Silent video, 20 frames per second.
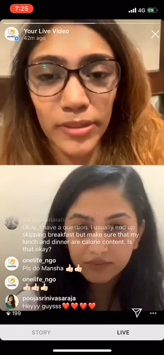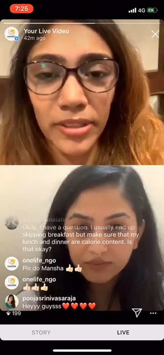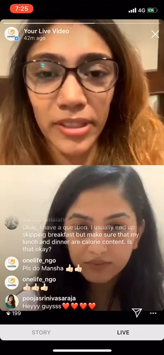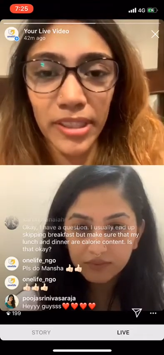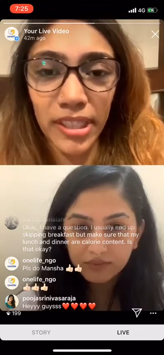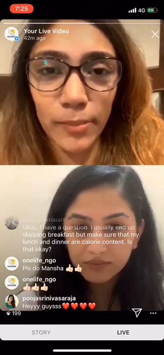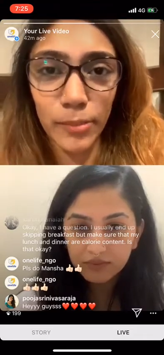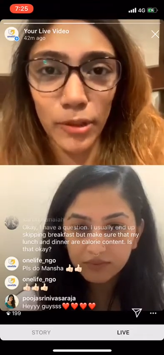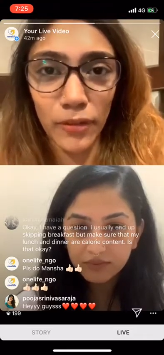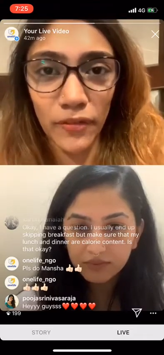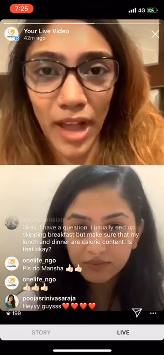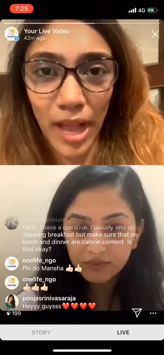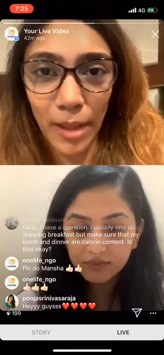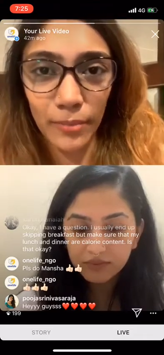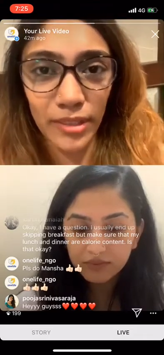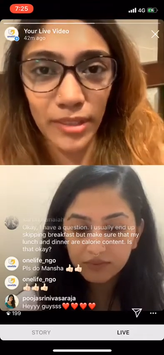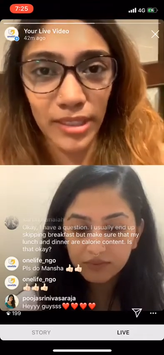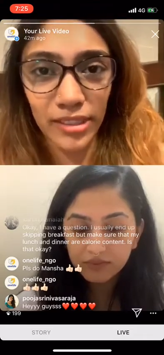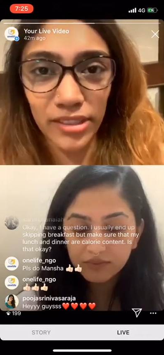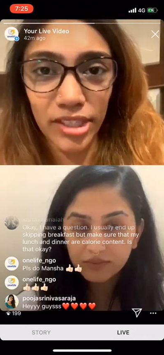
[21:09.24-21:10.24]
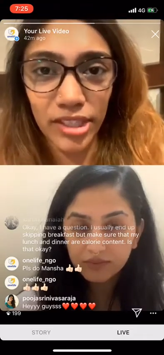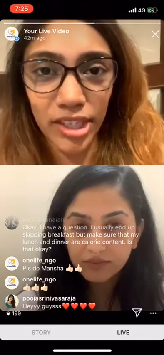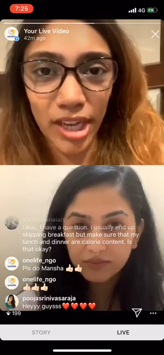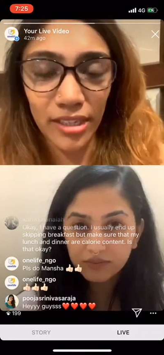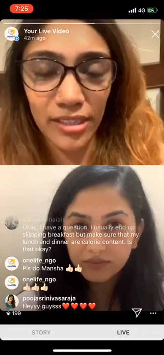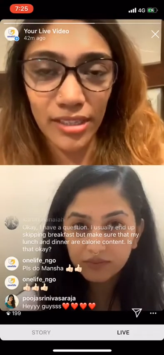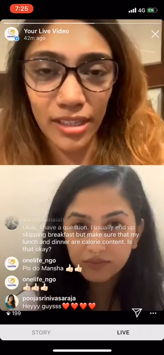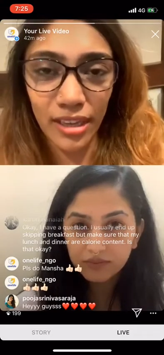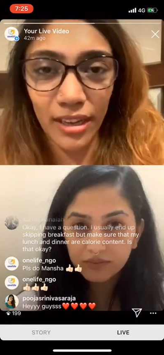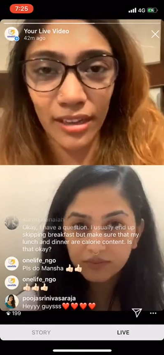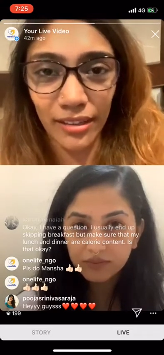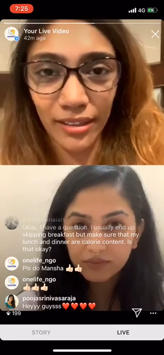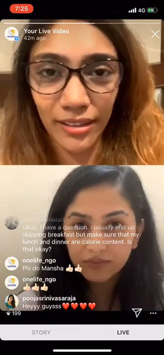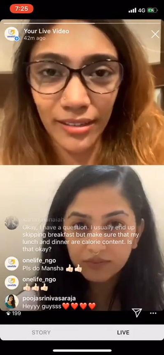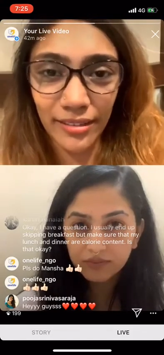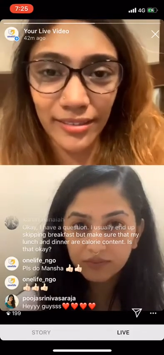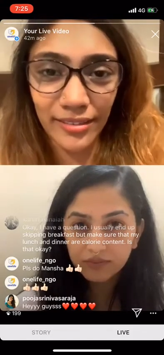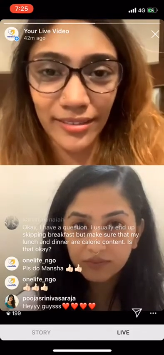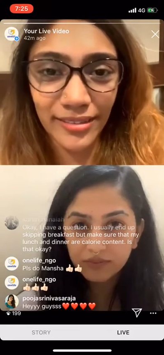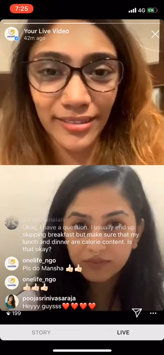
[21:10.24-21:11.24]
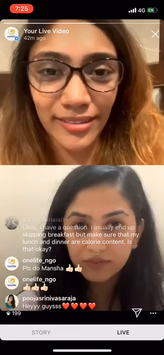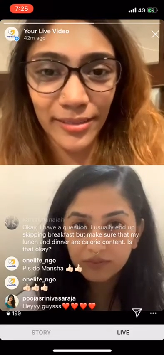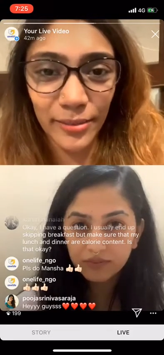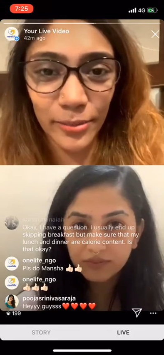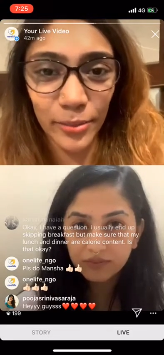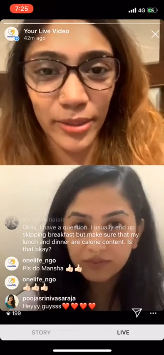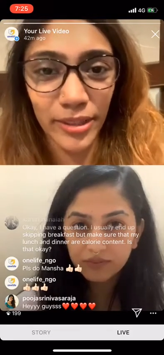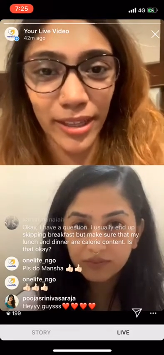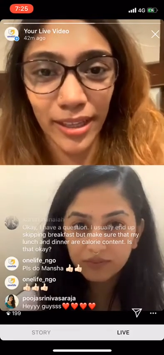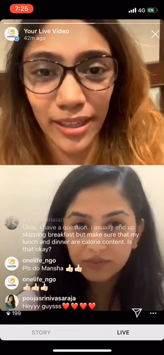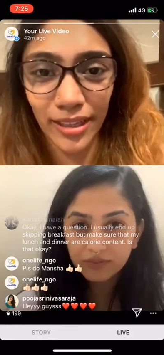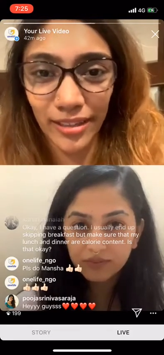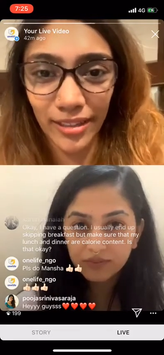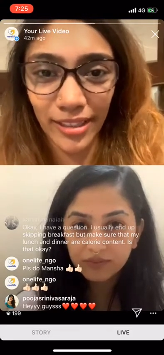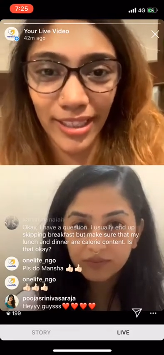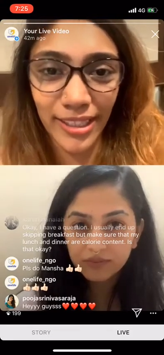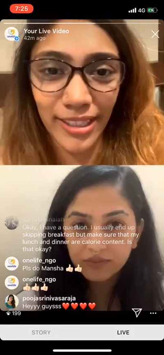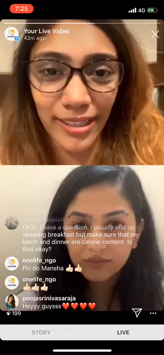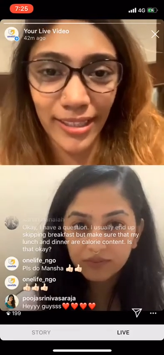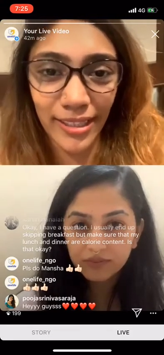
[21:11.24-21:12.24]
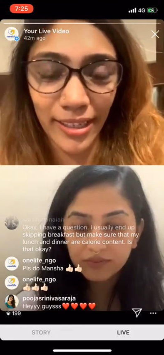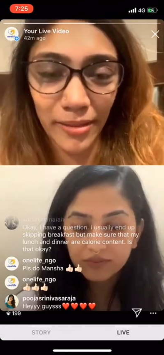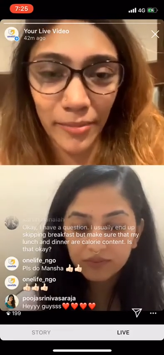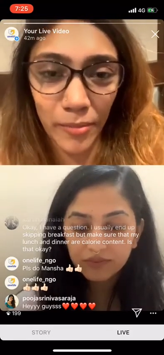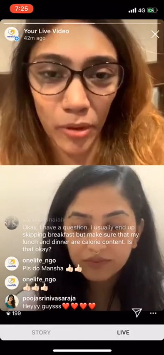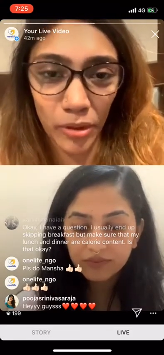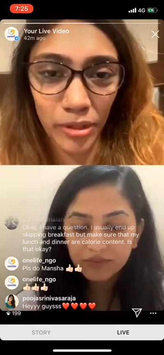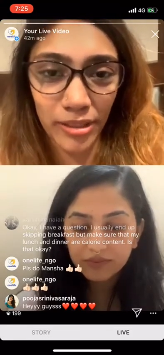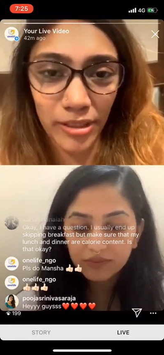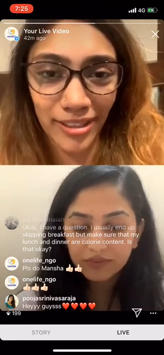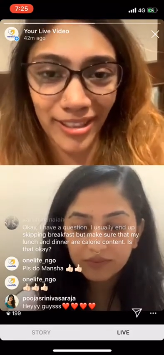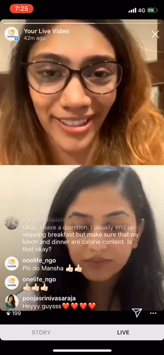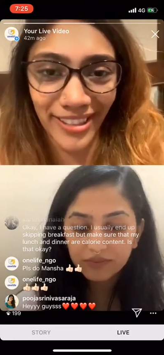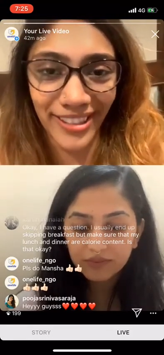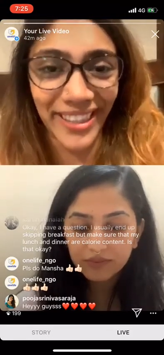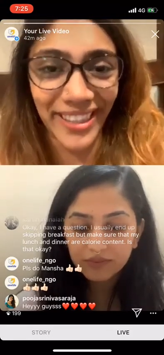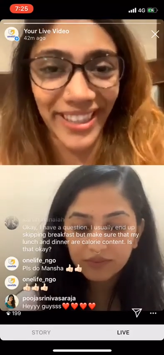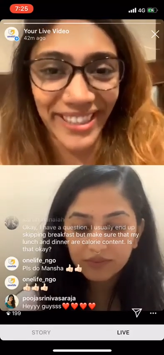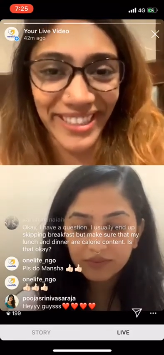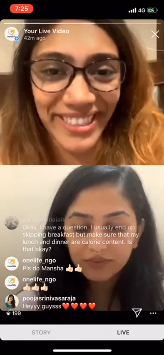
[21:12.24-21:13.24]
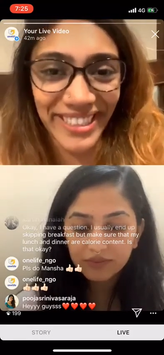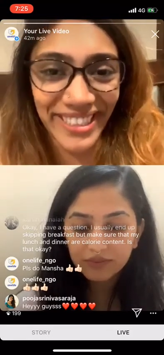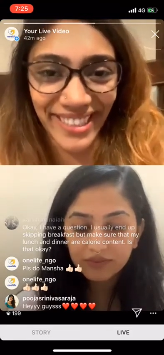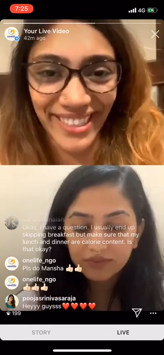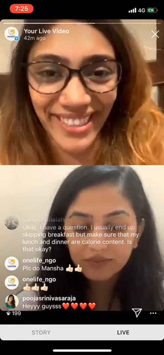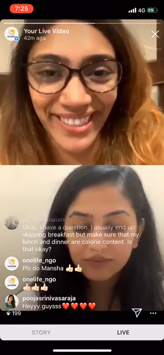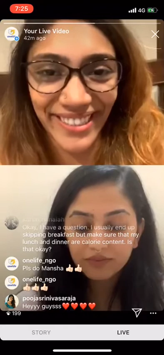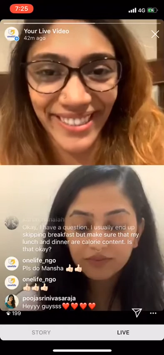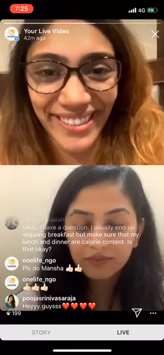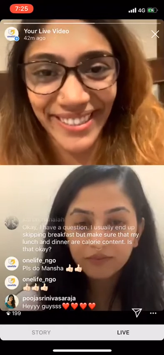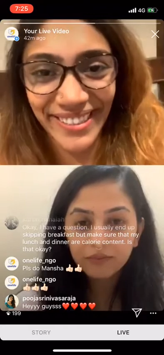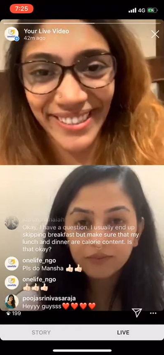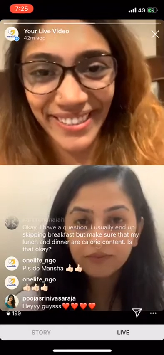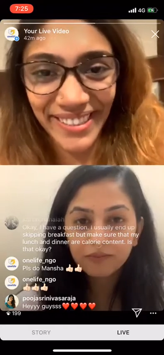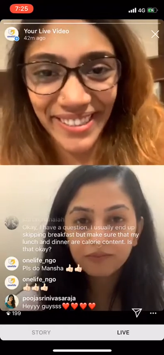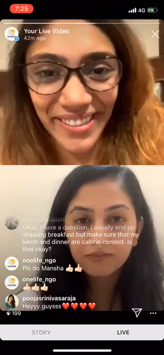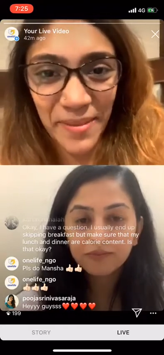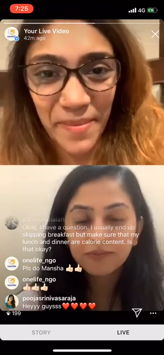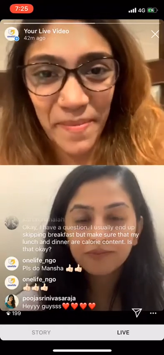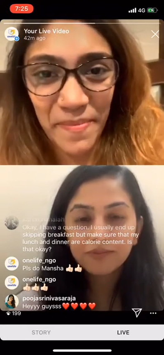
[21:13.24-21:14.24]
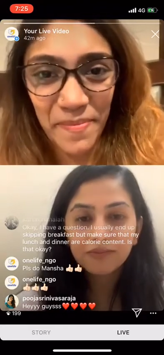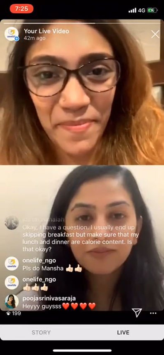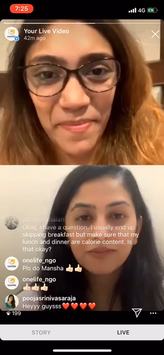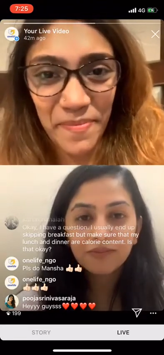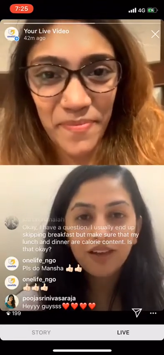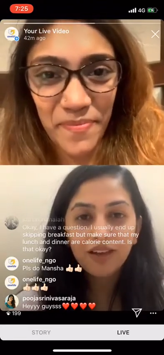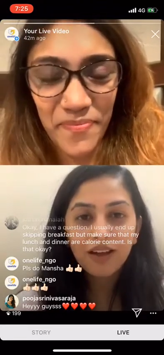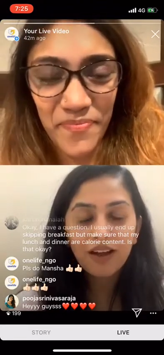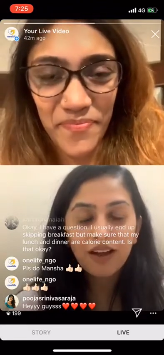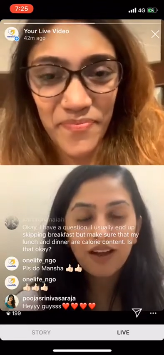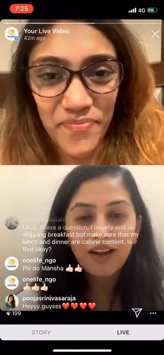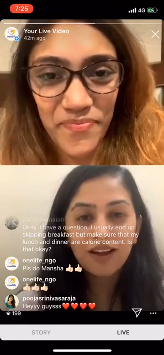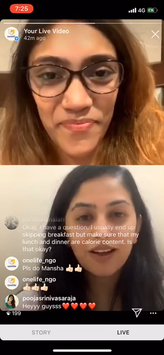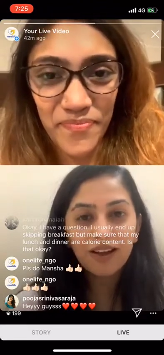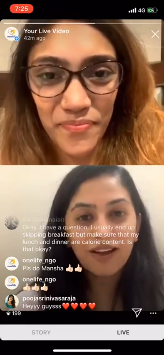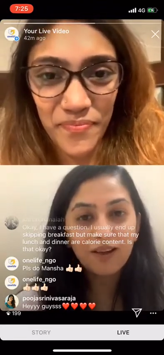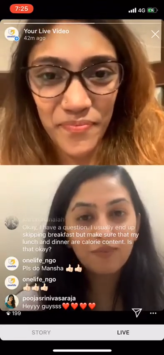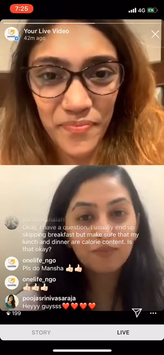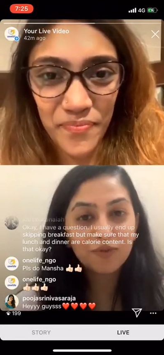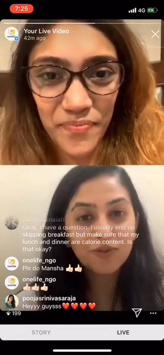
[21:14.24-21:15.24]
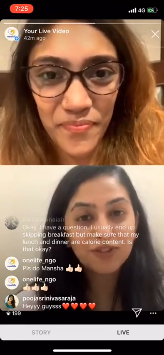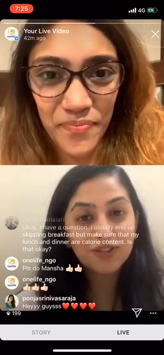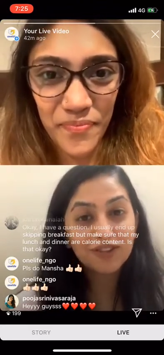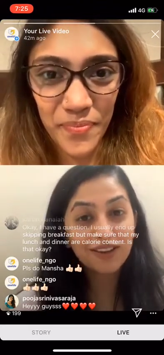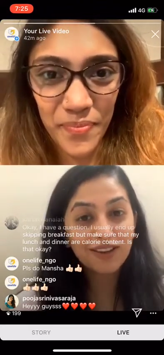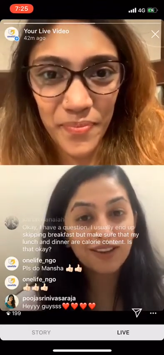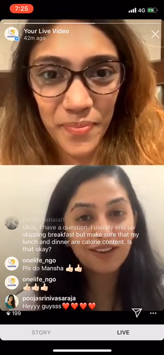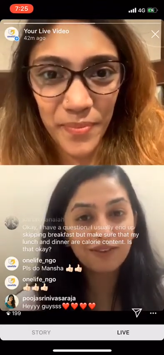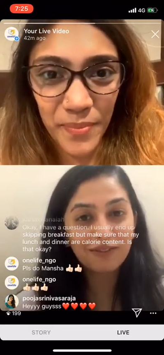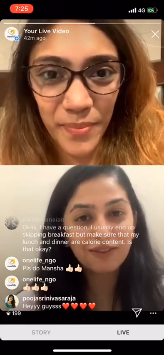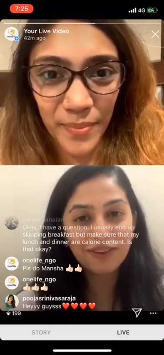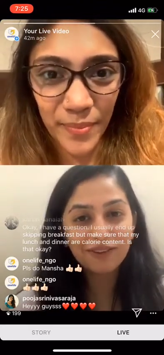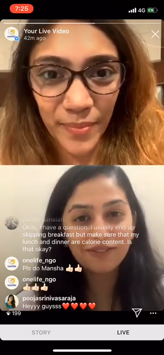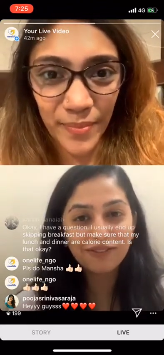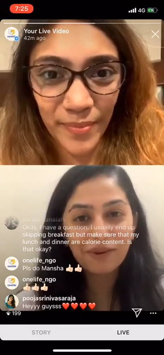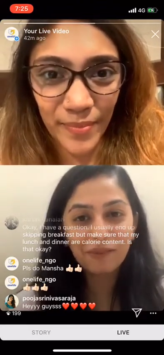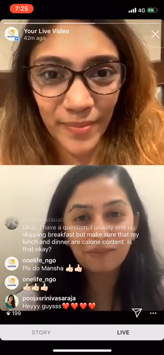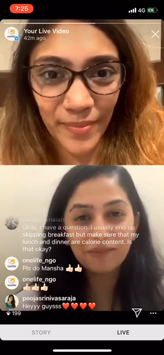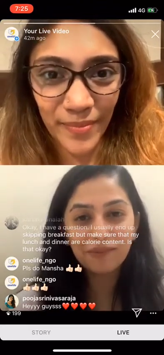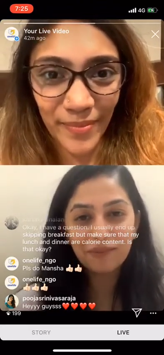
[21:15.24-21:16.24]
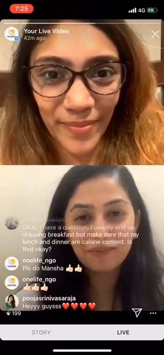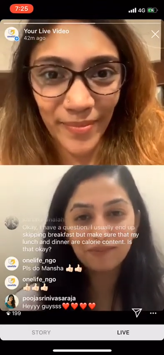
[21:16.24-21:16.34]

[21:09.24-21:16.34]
Speaker 1: your family in check, Sahana, with their eating and monitoring their eating? I, am just
Speaker 2: like away from them for a